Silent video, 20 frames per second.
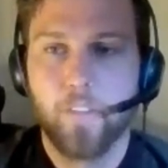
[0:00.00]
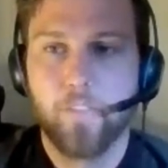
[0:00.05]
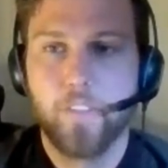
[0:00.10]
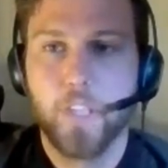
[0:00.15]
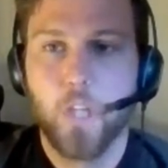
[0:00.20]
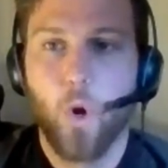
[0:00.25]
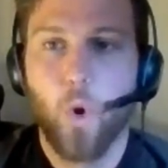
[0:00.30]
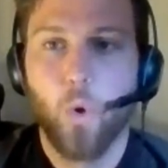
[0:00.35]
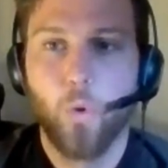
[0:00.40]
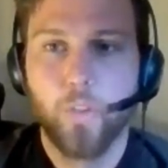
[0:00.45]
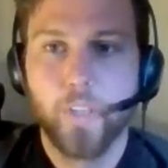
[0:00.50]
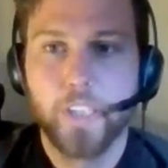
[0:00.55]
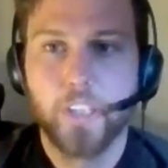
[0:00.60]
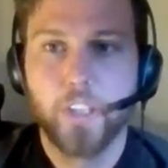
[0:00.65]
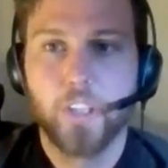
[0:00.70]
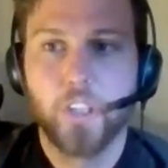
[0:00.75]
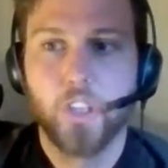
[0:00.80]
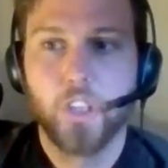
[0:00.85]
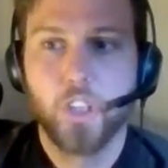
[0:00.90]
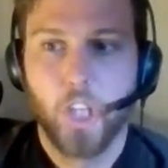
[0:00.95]
of the
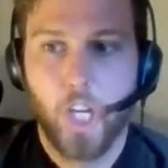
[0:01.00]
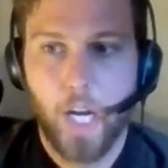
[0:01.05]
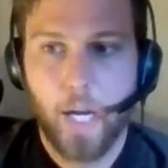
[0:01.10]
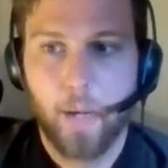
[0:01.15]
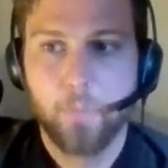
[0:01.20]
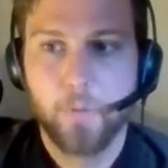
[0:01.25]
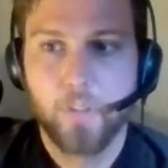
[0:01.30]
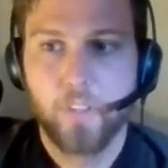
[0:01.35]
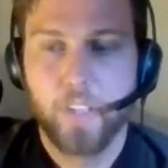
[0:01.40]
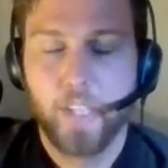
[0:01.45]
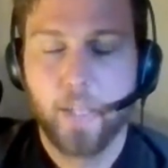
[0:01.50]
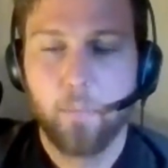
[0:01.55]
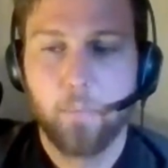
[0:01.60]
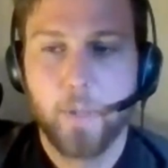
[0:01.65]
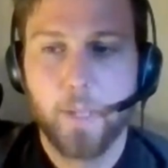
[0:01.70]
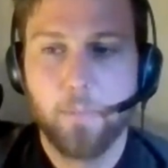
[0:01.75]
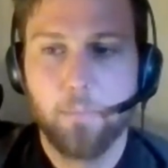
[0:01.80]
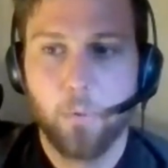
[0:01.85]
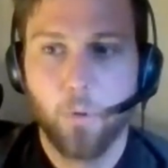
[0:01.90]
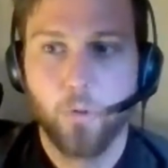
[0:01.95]
only jobs that
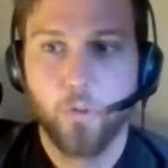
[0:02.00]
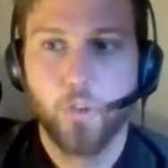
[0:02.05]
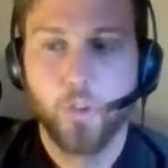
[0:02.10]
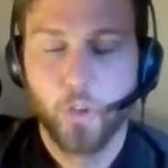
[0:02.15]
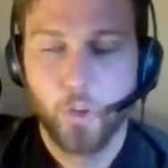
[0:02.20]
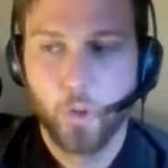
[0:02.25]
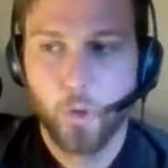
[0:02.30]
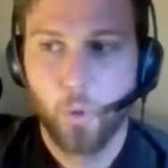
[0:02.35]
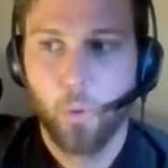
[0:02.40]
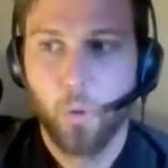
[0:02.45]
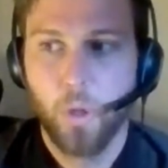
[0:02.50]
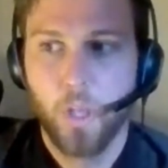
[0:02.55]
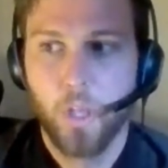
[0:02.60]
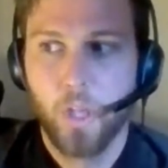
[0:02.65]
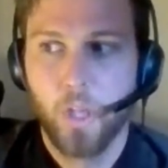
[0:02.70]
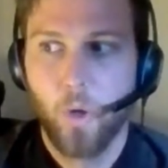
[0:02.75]
people do